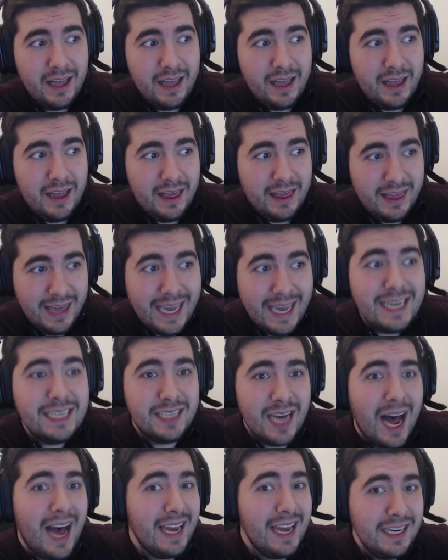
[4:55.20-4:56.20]
they
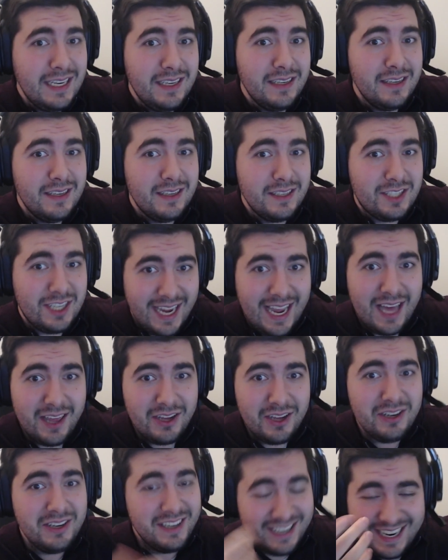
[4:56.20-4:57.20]
died
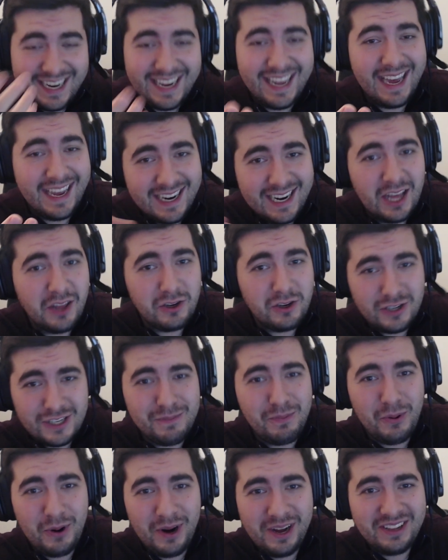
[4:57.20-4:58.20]
together, again, another
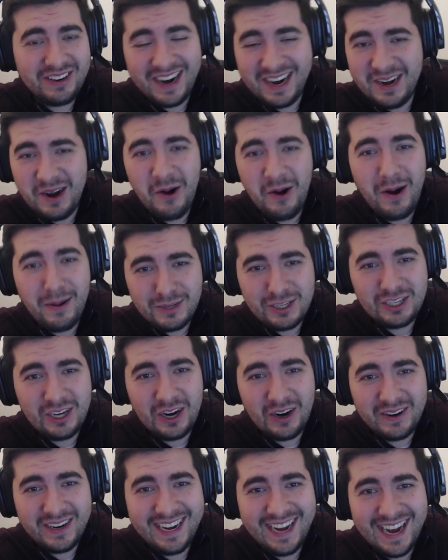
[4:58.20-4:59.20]
spoiler. I know, I'm
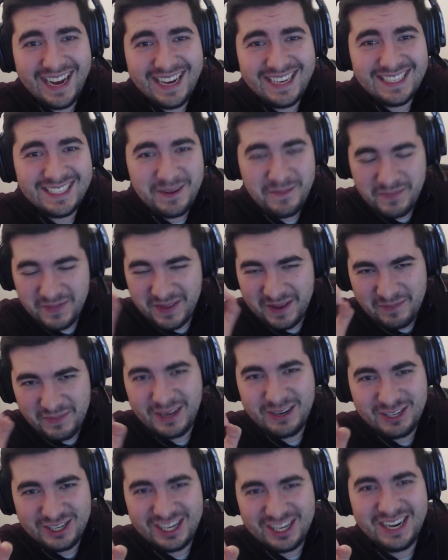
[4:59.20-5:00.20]
sorry, guys.
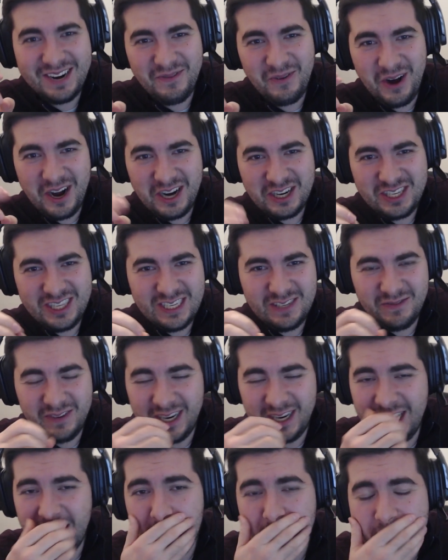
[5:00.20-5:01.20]
but you shouldn't have watched this
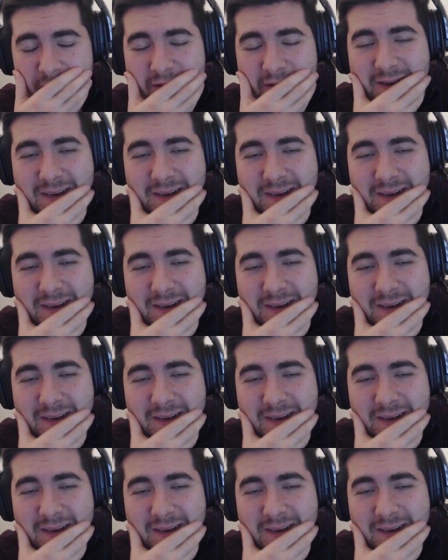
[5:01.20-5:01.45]
video.